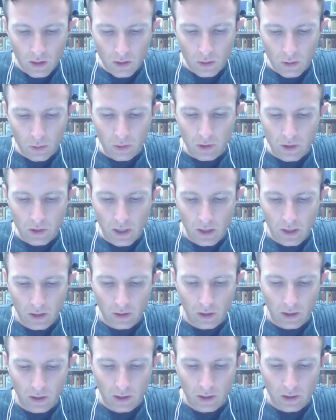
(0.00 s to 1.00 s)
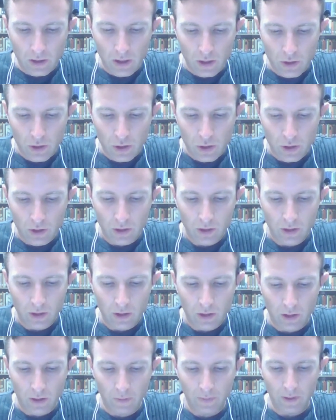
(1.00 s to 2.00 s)
Gonatella architecture,
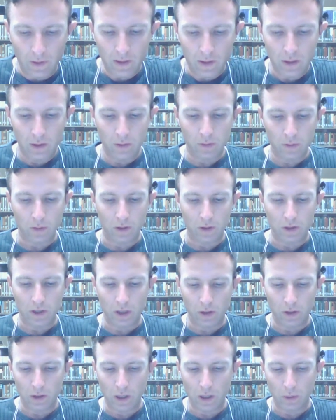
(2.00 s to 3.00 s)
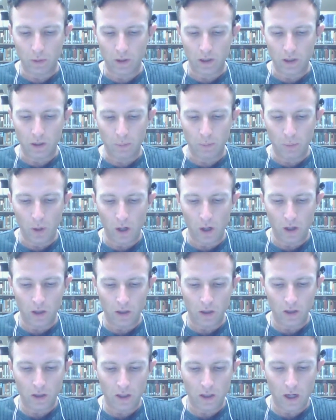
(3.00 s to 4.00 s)
effective Gonatella network,
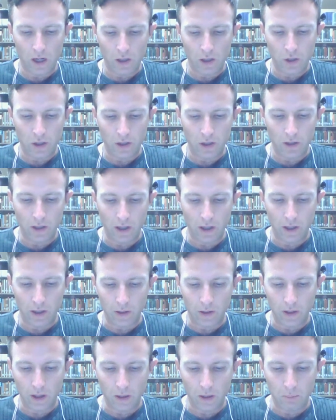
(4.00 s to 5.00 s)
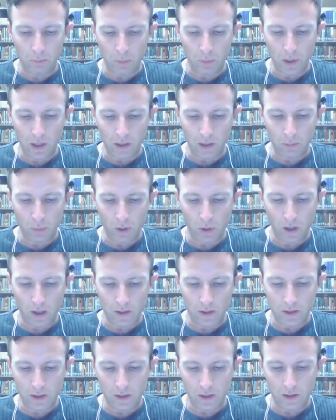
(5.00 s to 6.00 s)
Pong caching diagram, ping
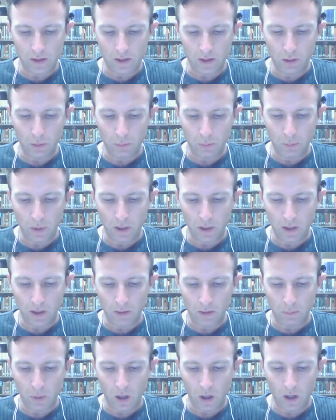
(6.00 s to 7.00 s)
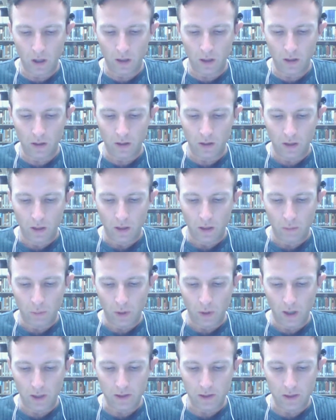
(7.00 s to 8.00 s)
process, loop ping pong
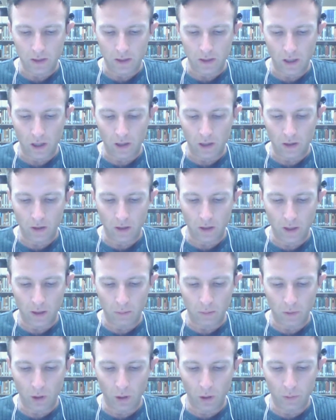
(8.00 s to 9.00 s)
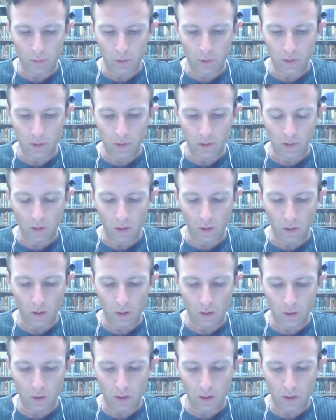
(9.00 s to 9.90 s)
process diagram, overall